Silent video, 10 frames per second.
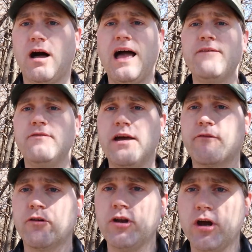I've
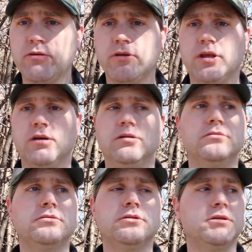never known you.
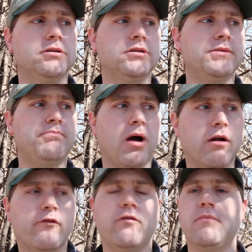
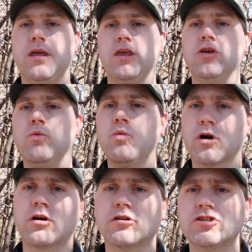Depart from me, you
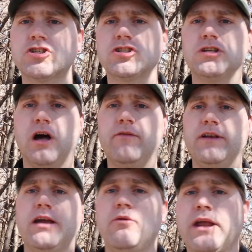workers of
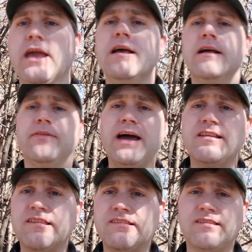iniquity. That
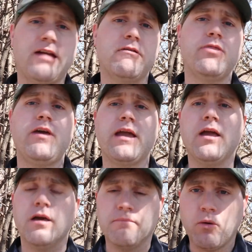is a scary thing,
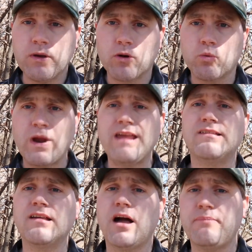but we are
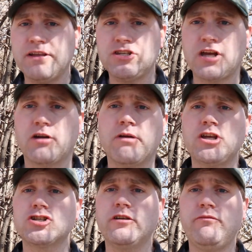raising up a
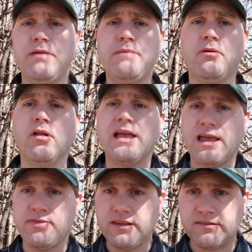generation of people
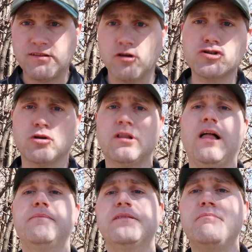in these social
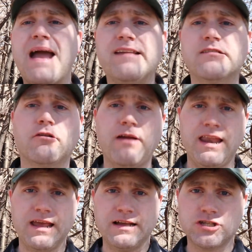clubs
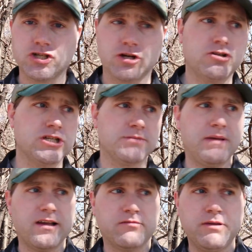masquerading as churches
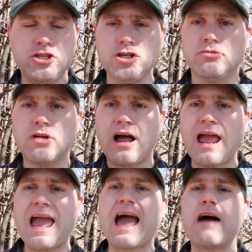because we do
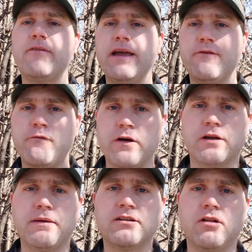not have a
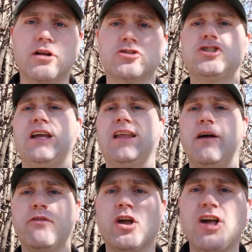fundamental understanding
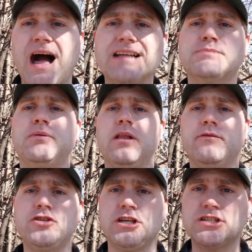of the gospel
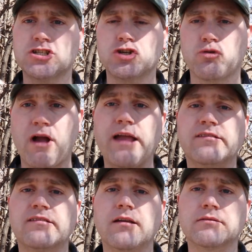of Jesus
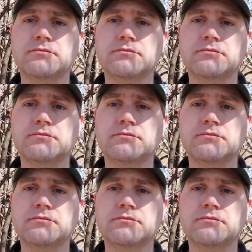Christ.